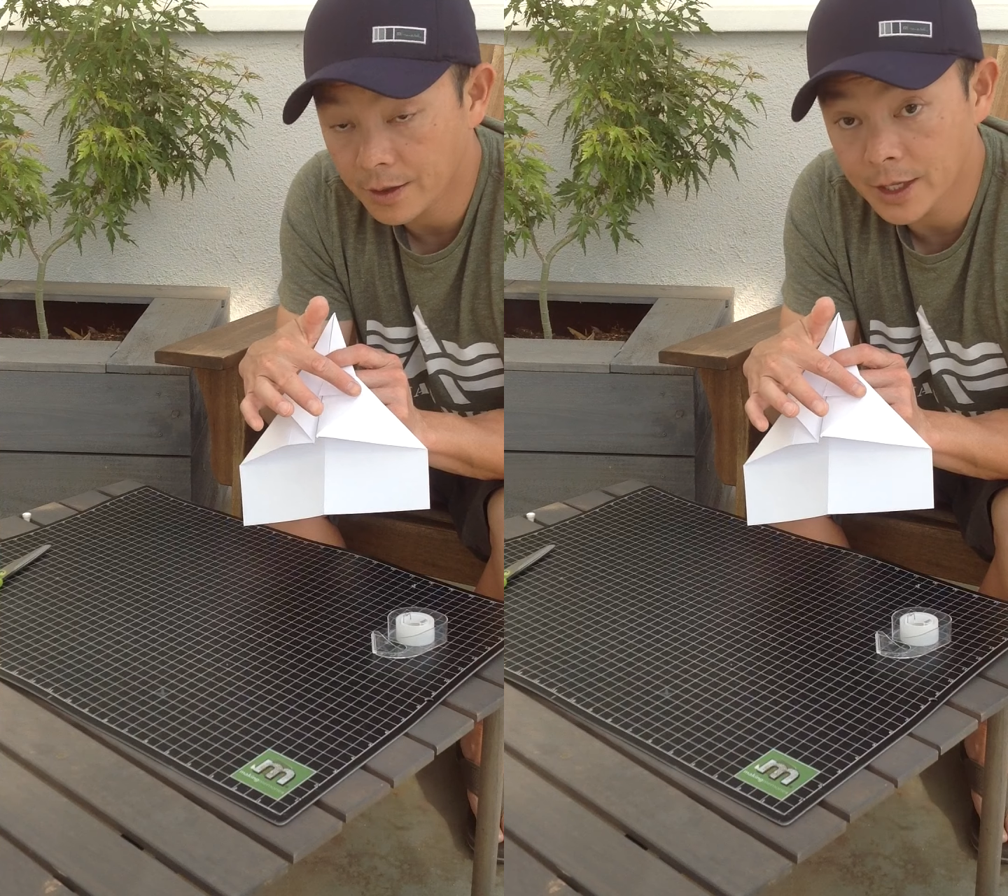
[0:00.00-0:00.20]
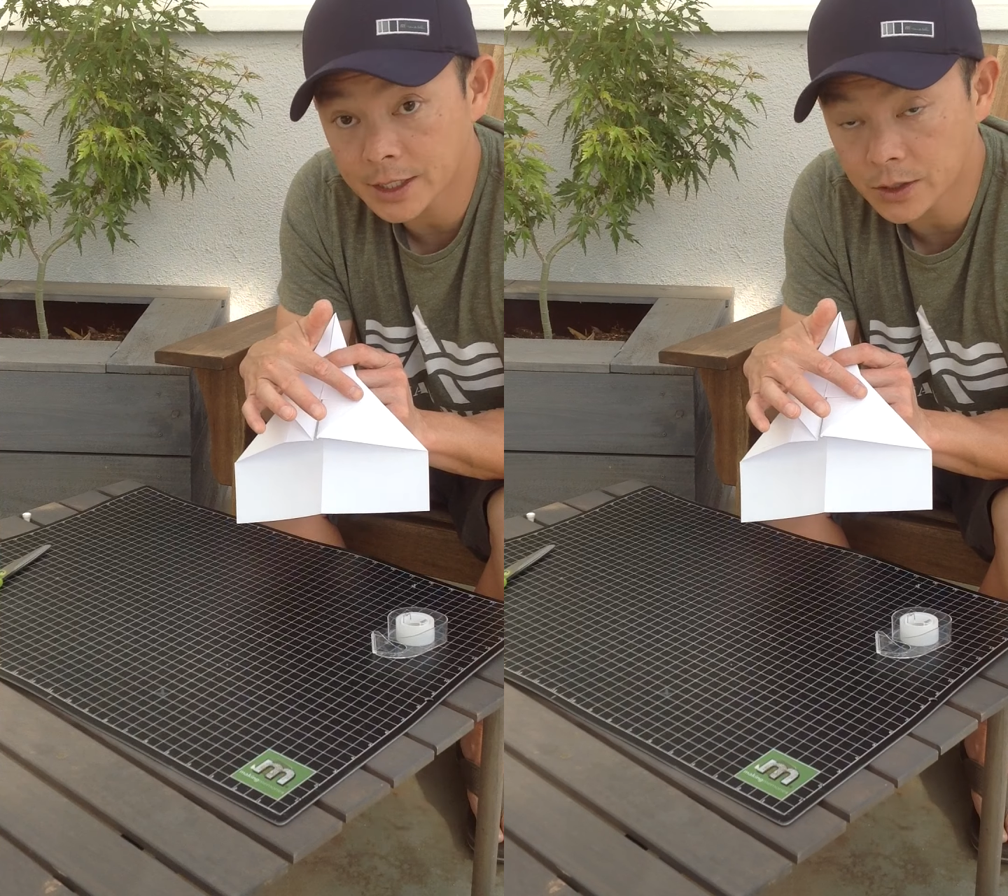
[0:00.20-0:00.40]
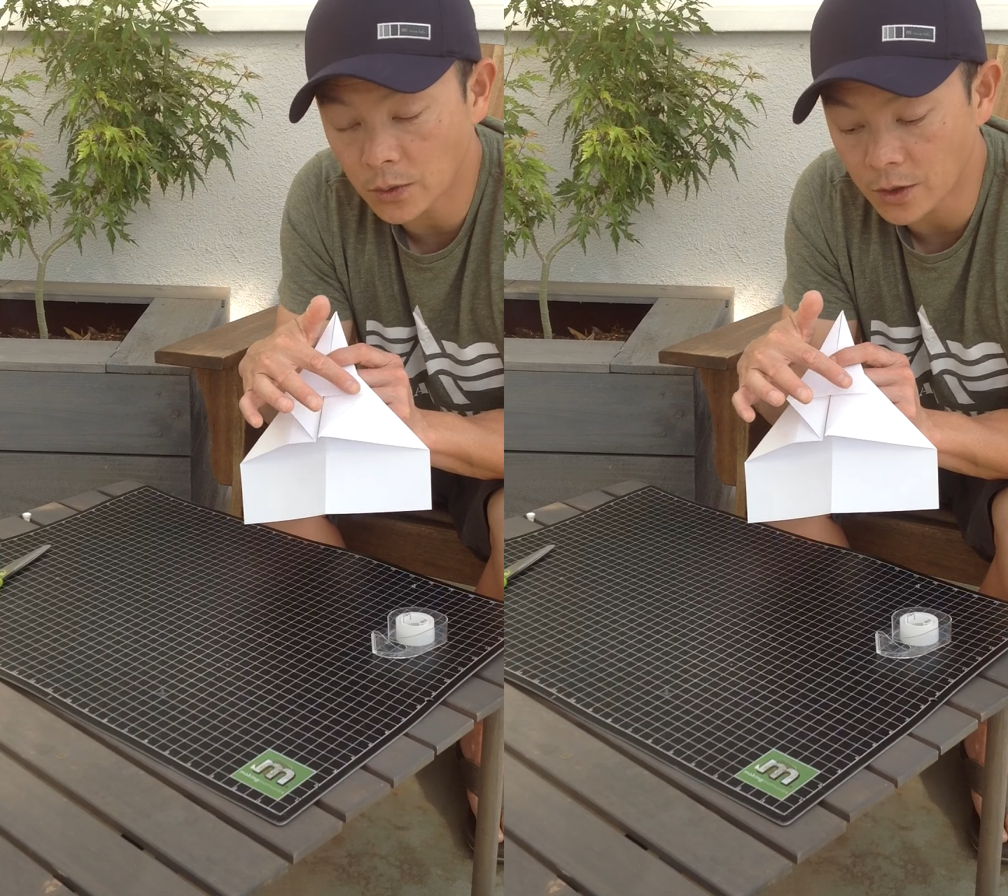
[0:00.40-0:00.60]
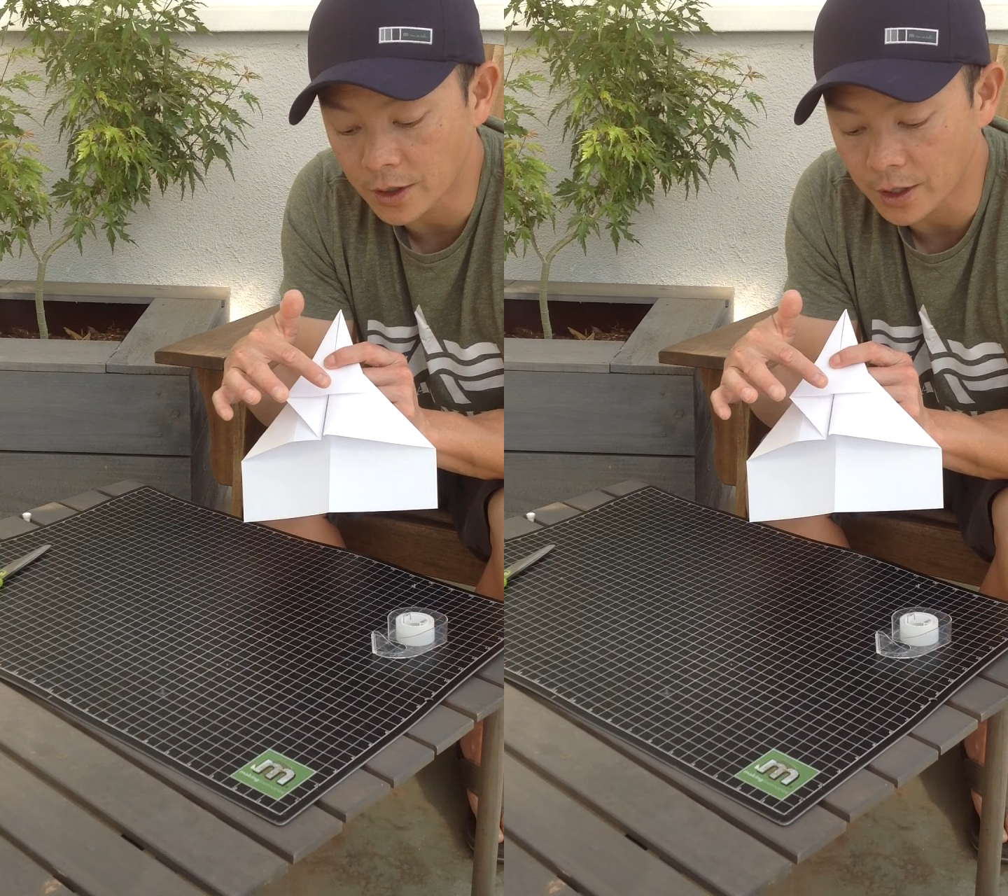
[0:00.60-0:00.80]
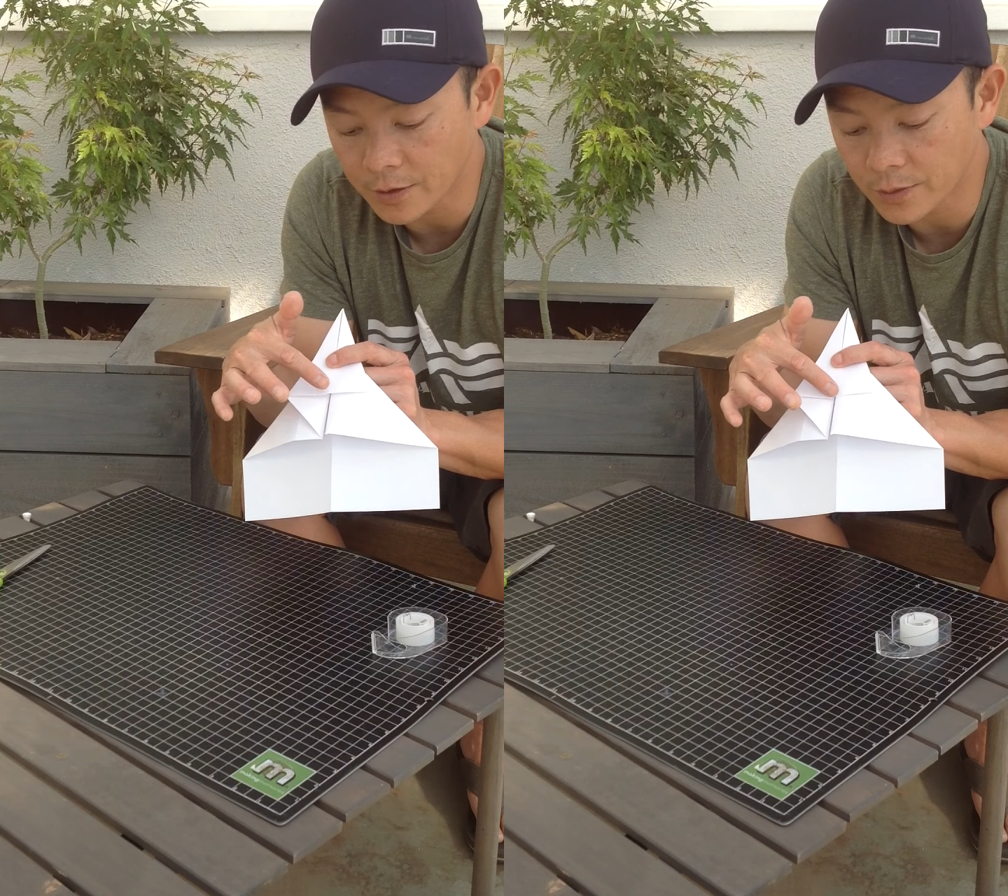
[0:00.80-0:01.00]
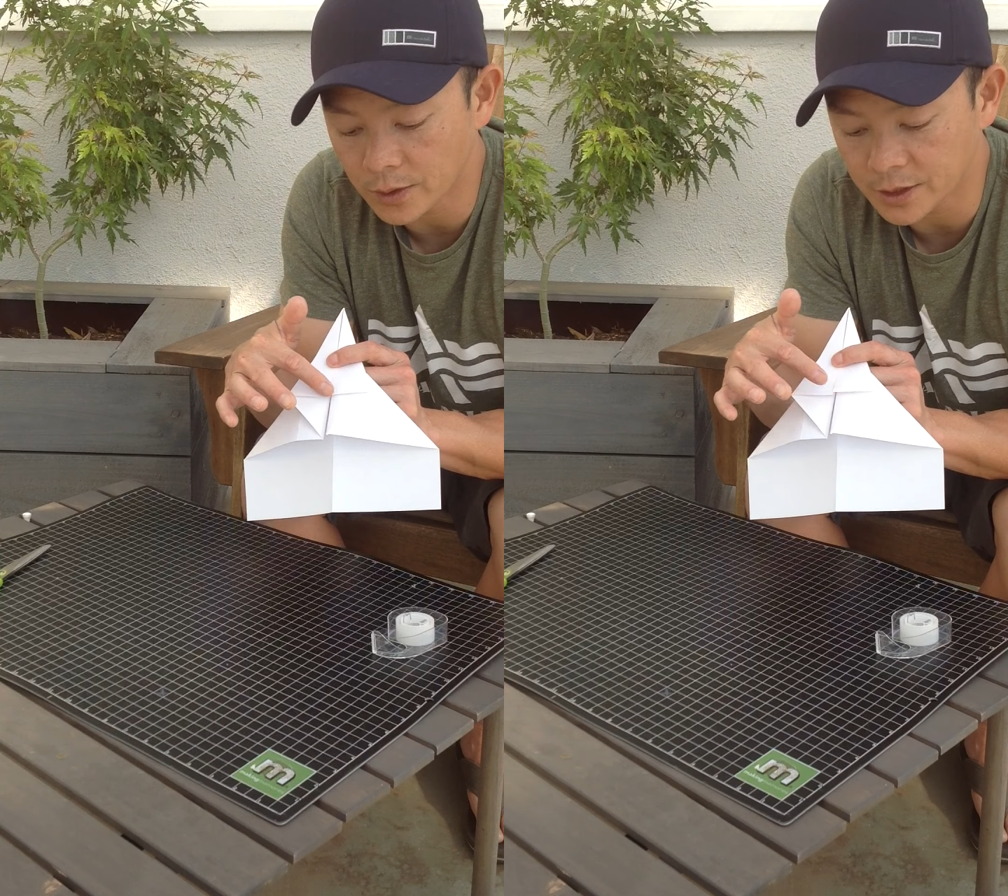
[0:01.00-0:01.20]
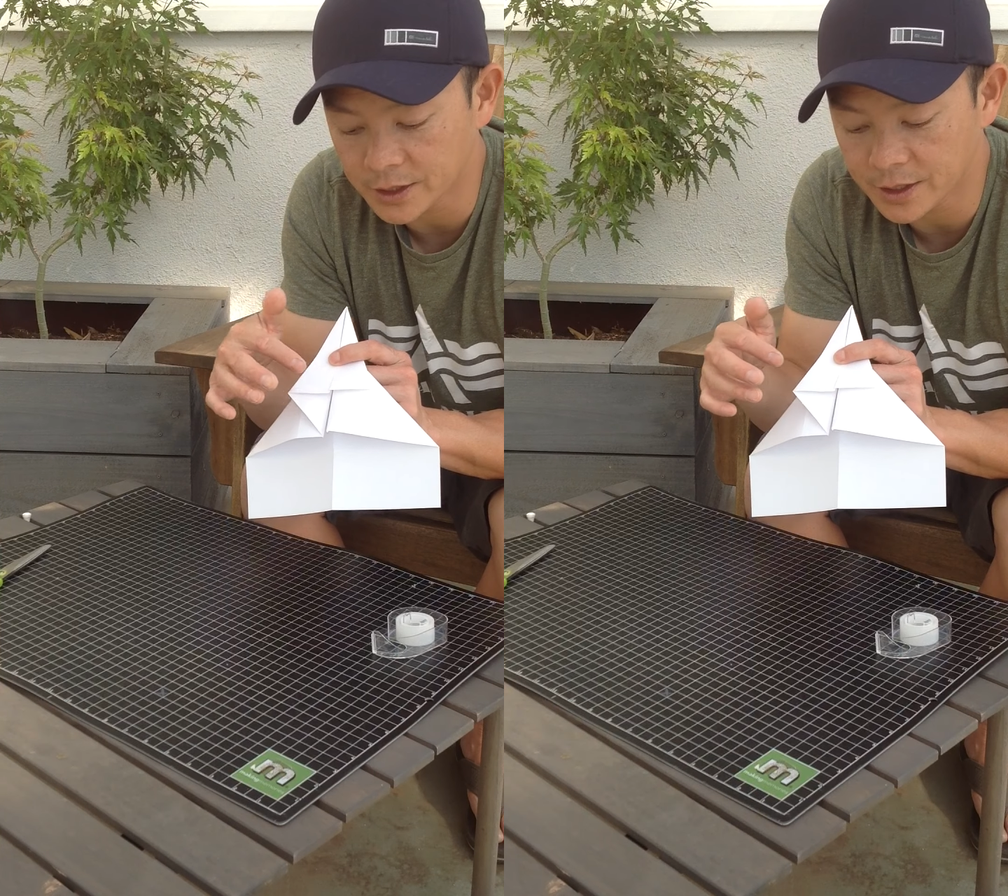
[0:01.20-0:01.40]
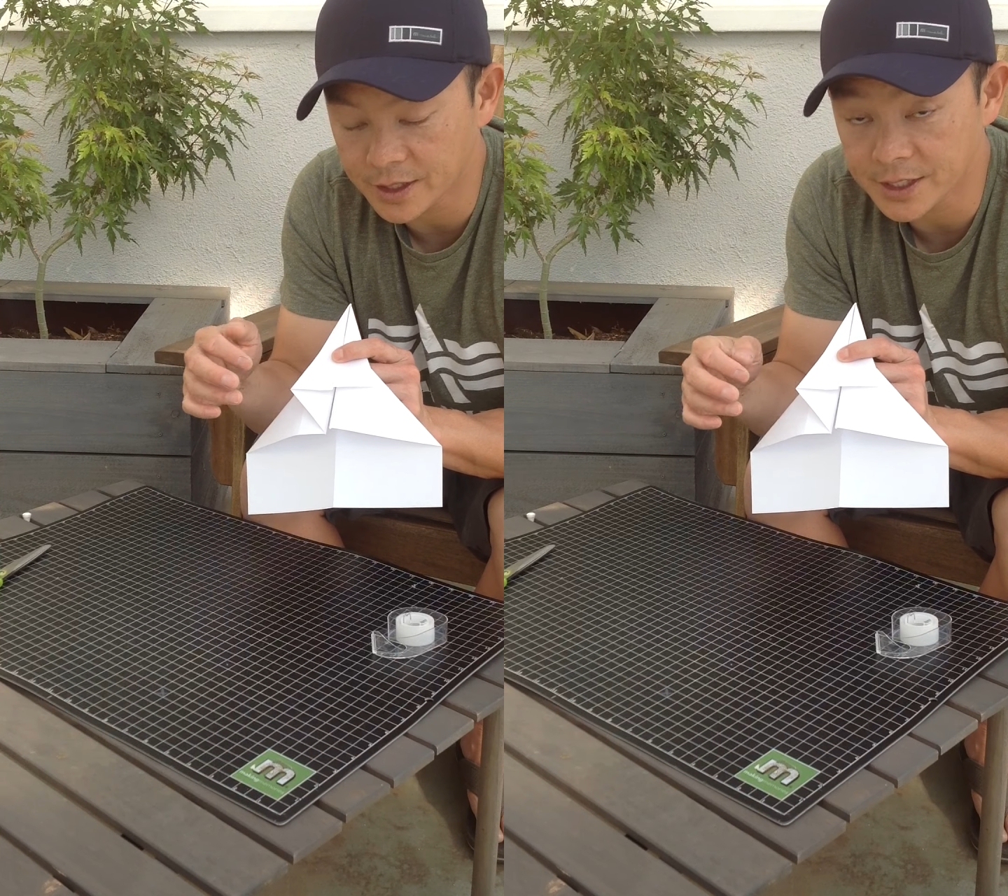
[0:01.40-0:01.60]
this corner and fold it
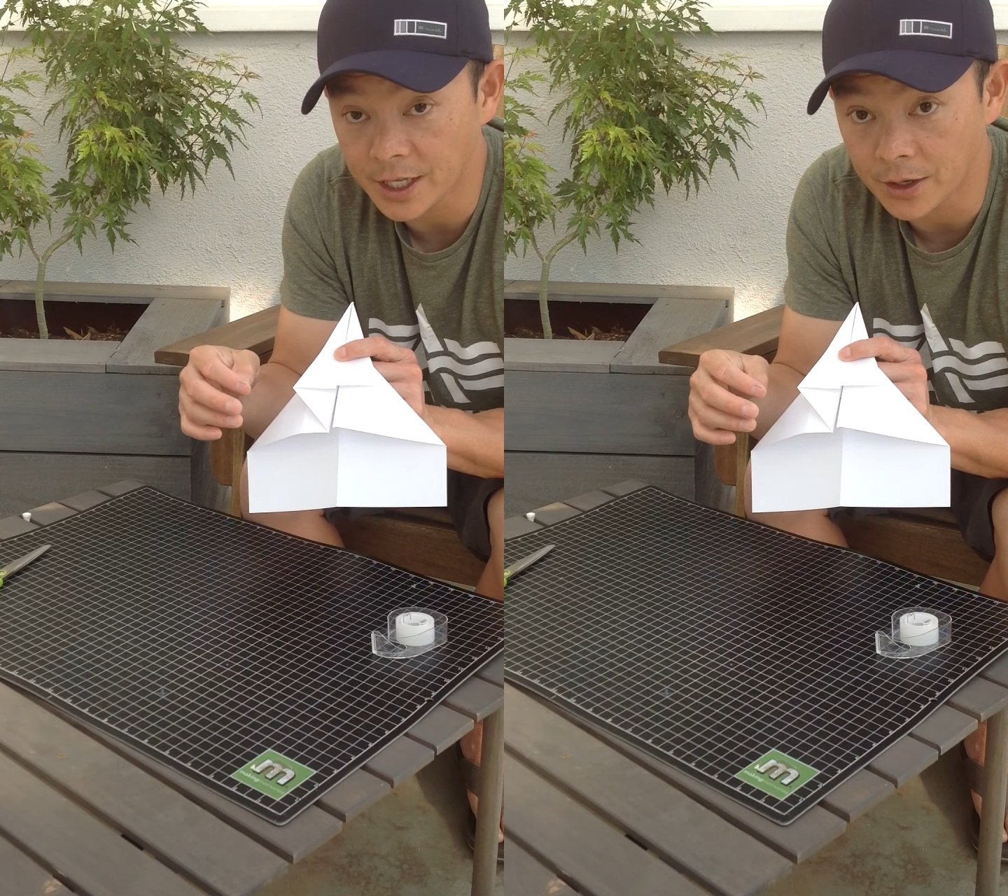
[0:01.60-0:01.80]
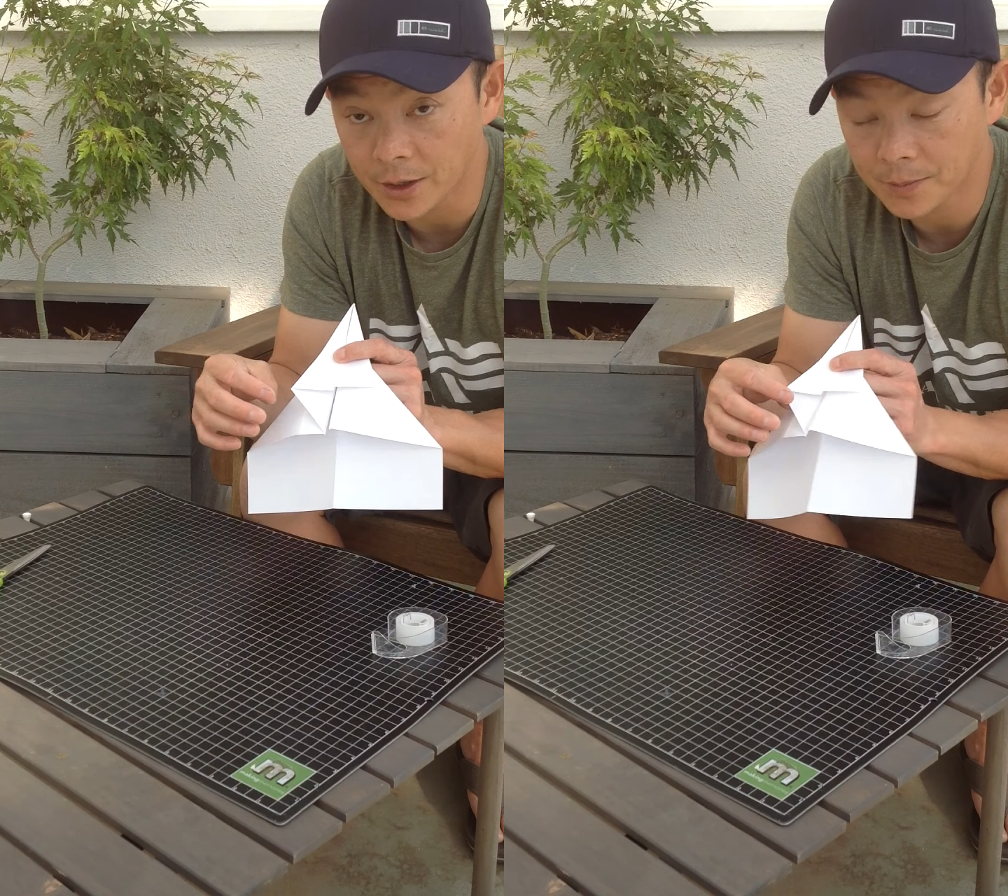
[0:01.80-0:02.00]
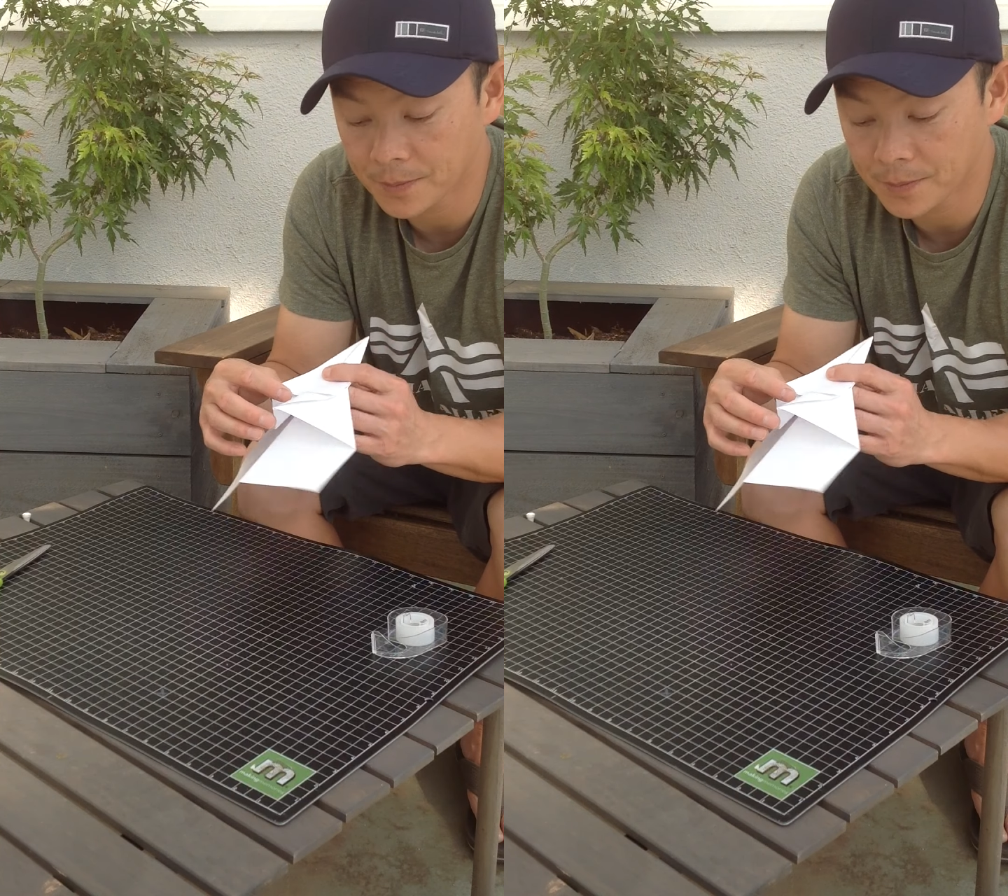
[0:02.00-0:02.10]
to the center.